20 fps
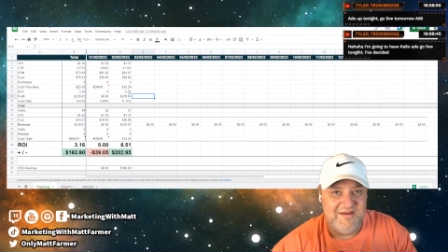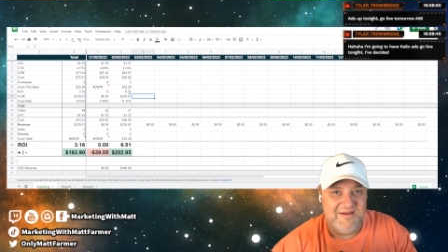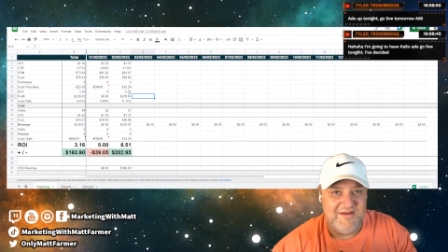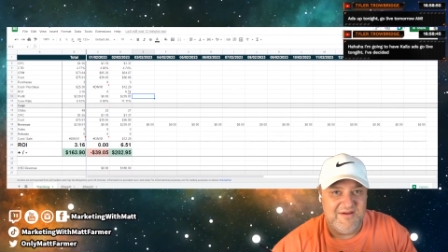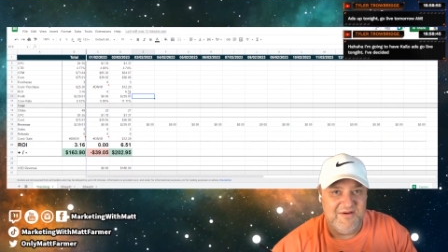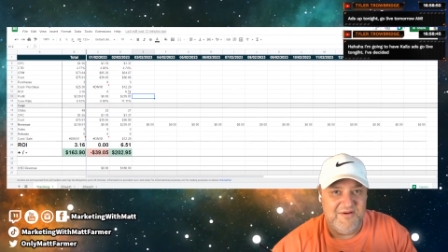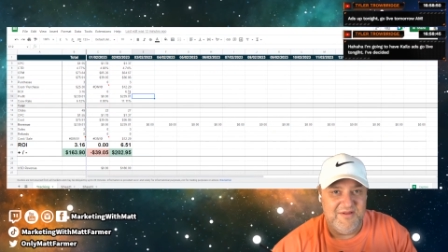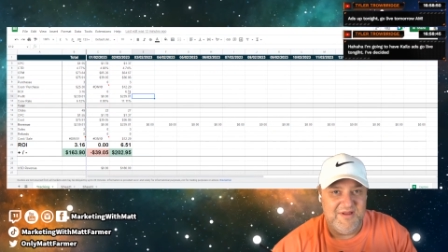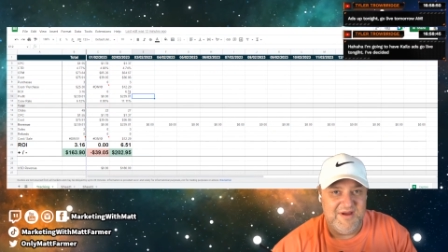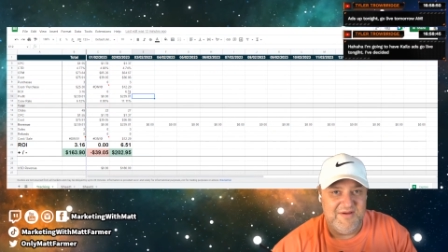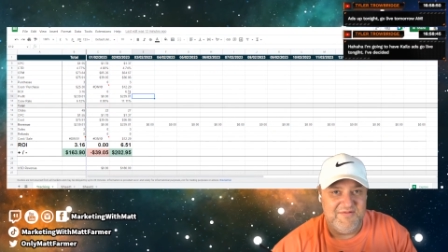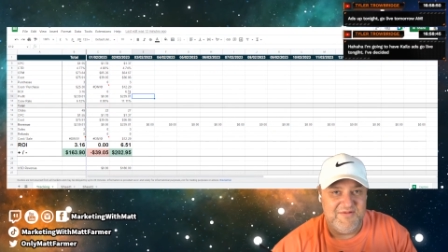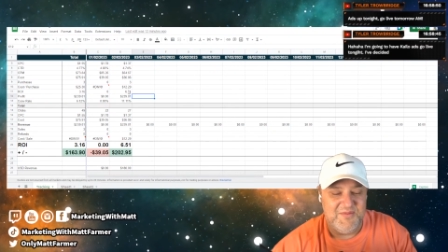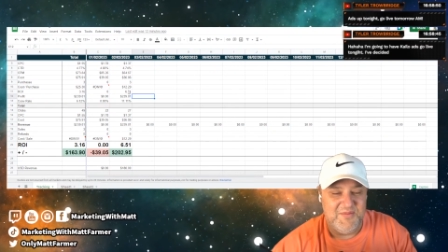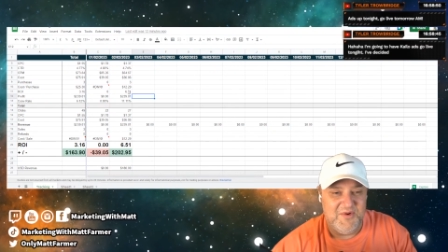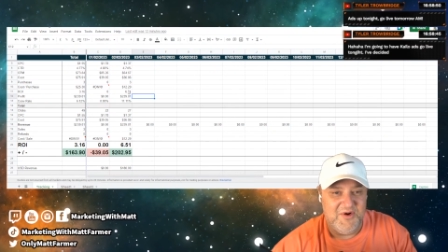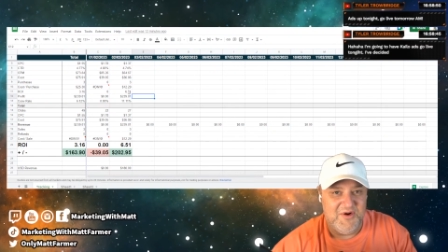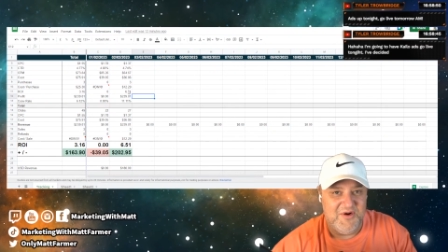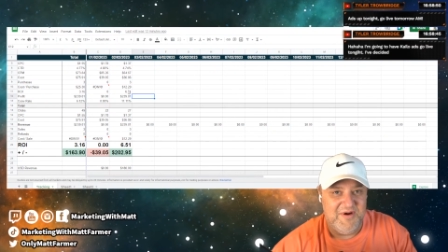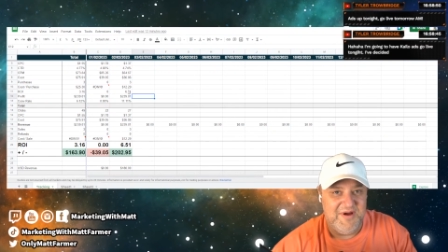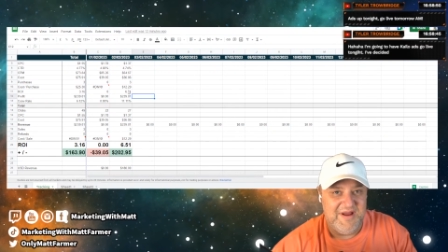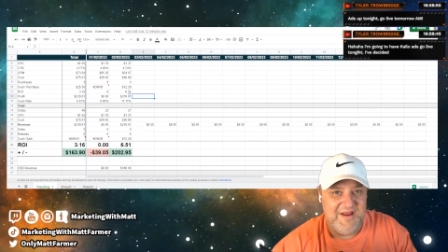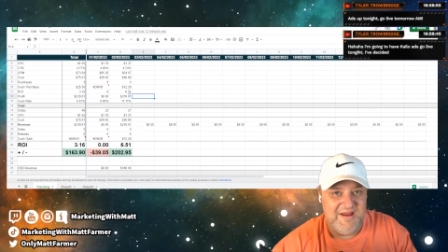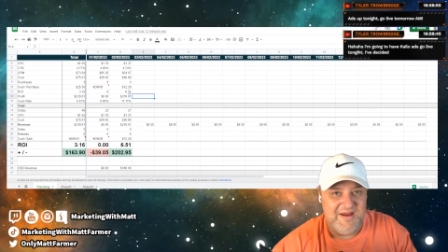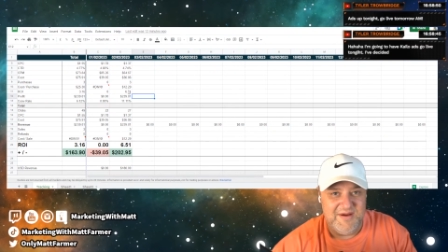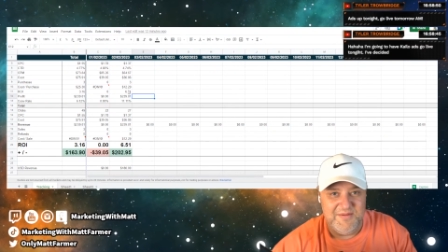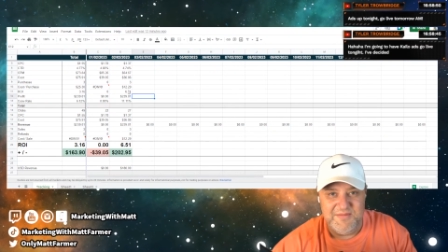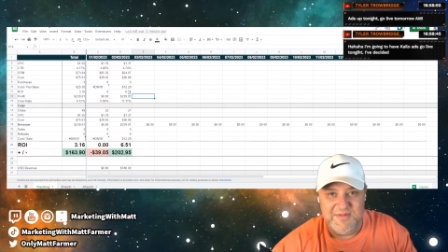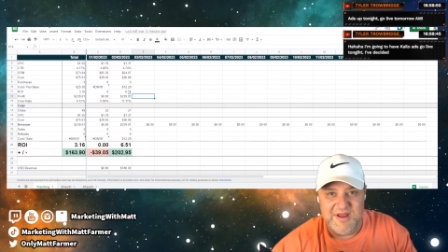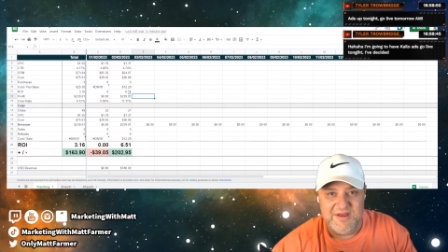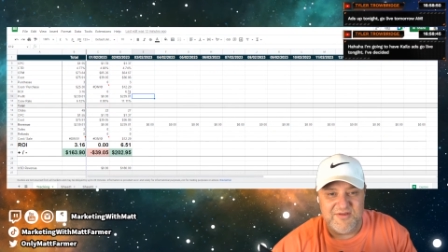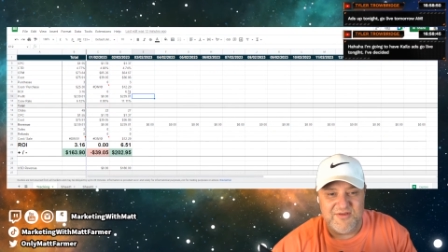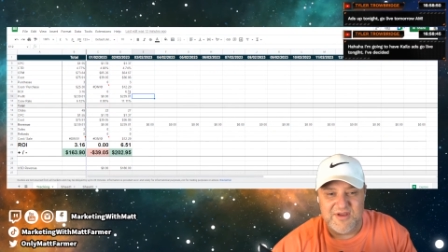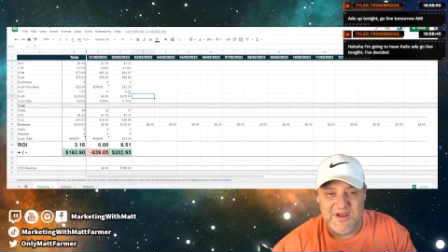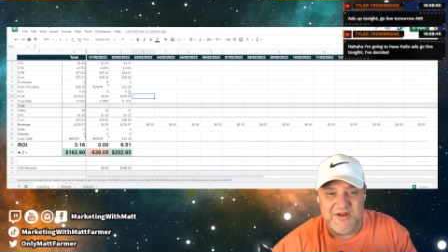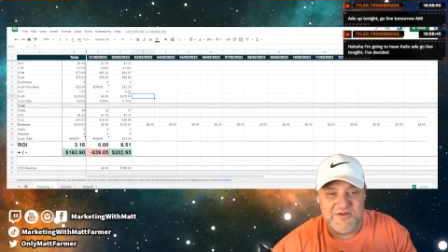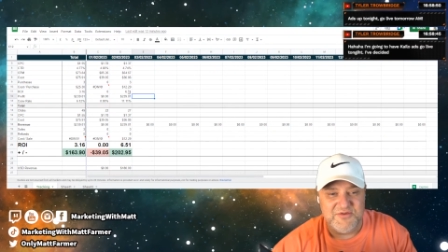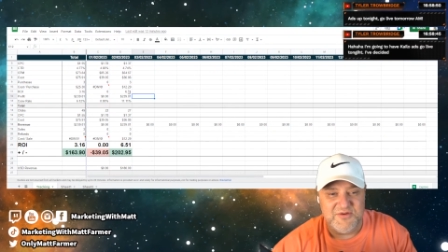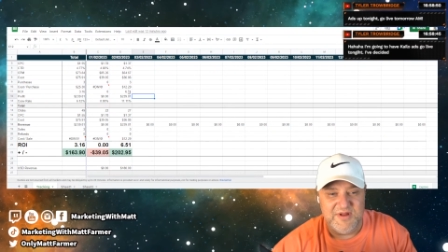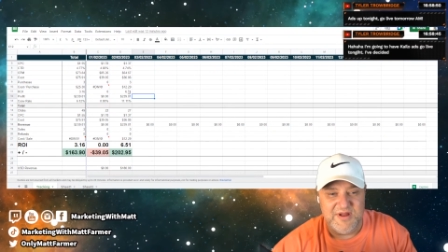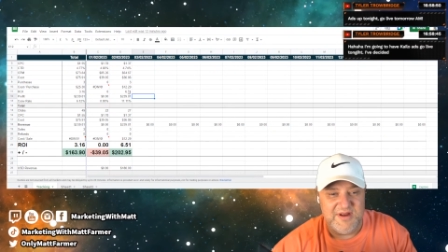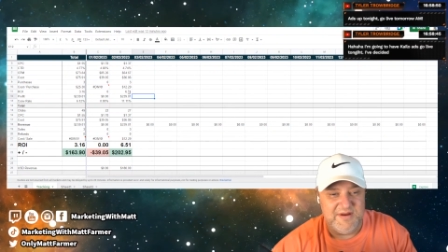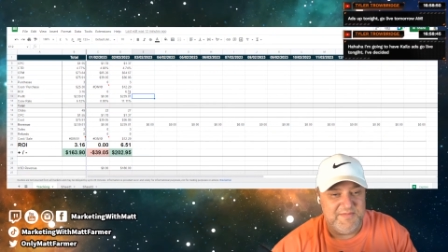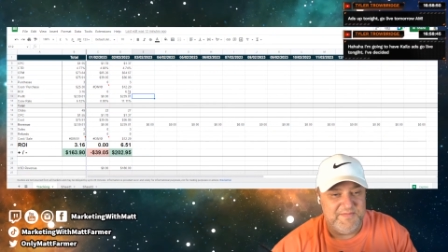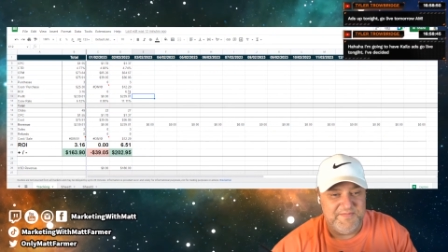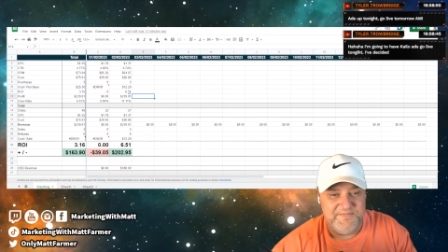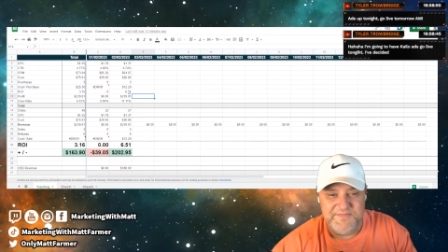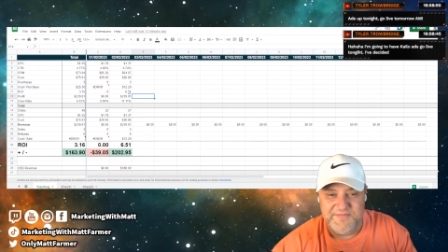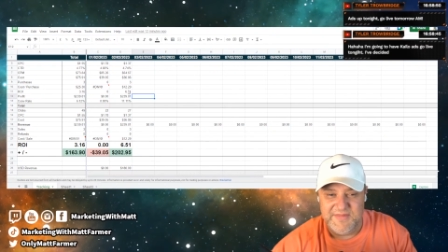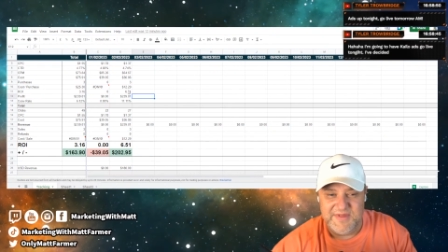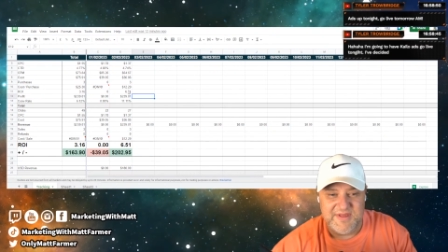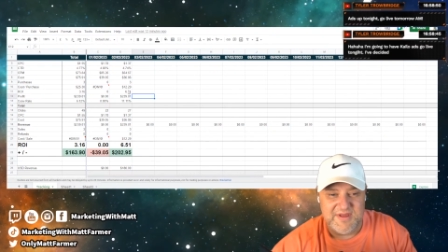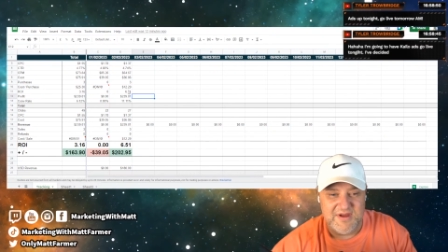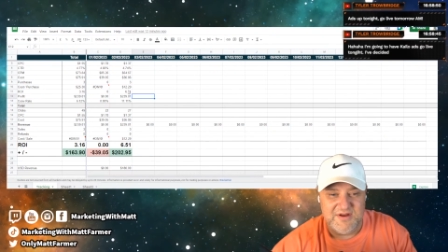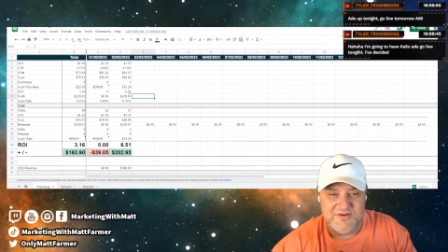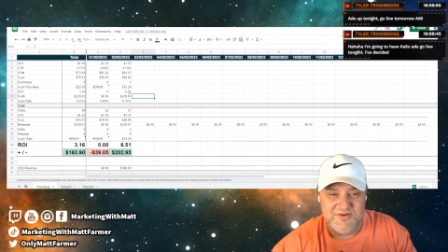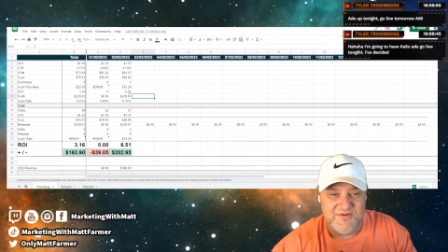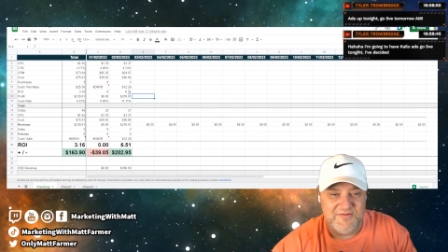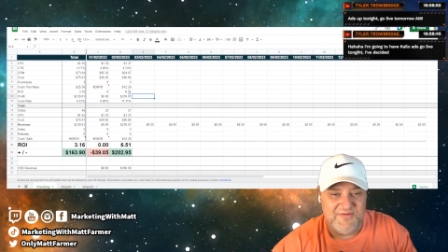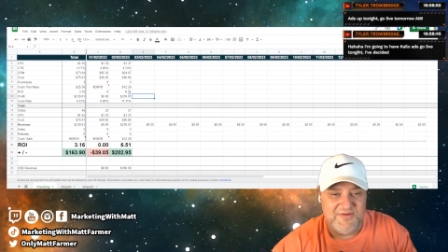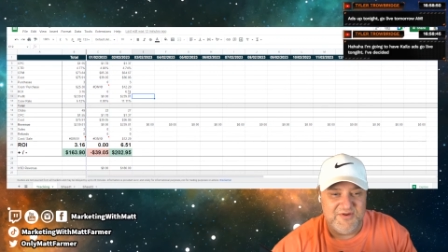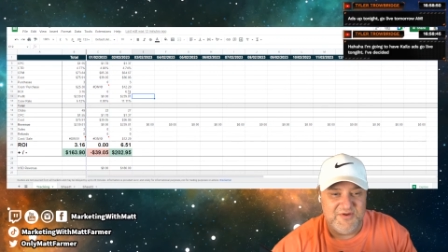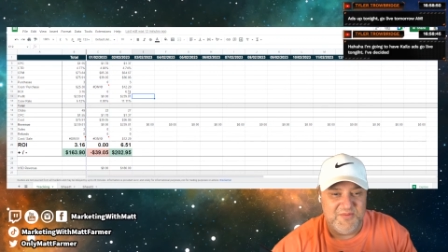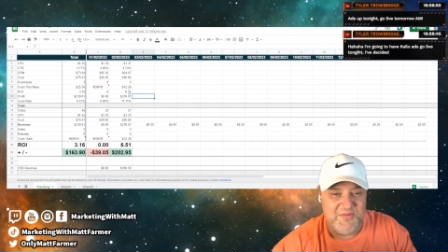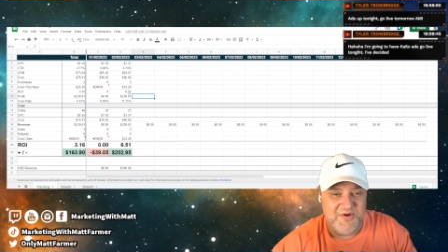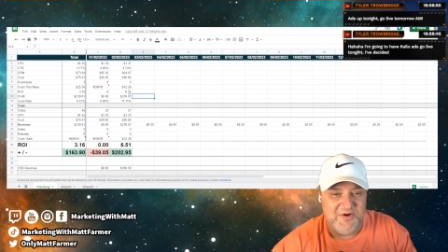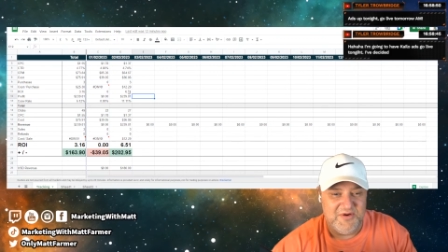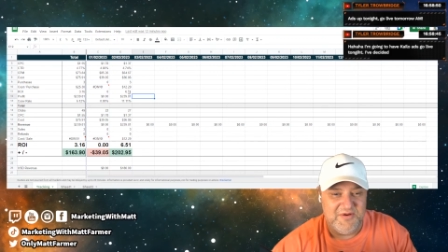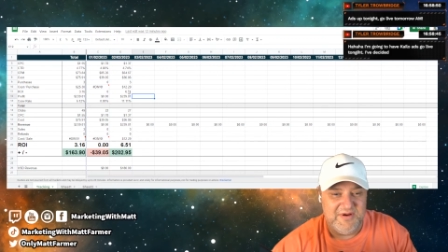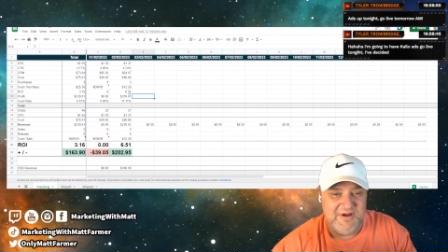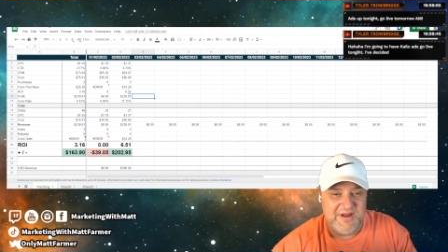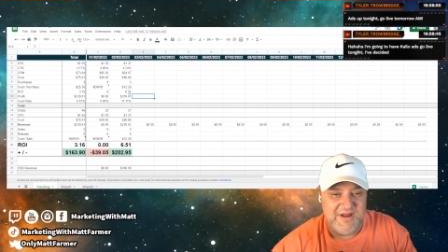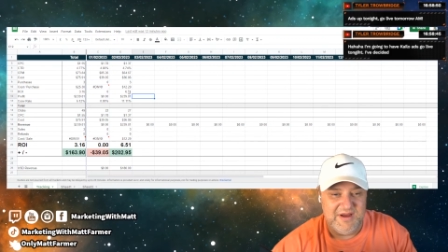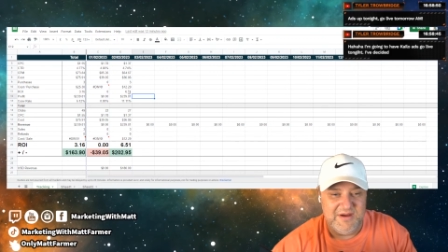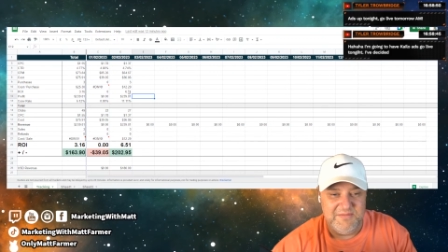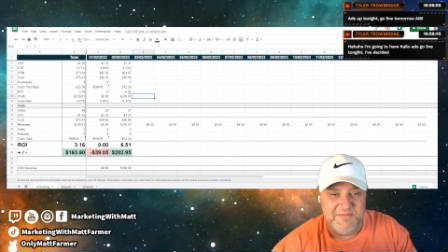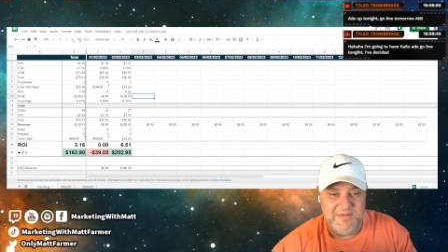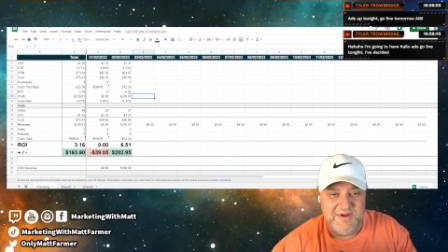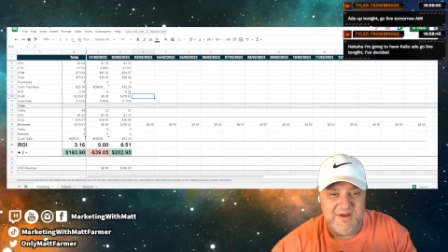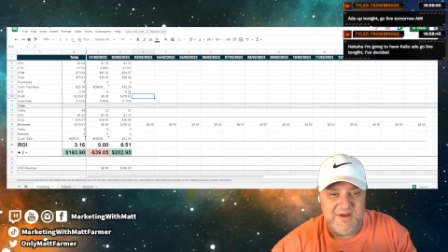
Go live tomorrow AM. Yeah, schedule it for tomorrow AM.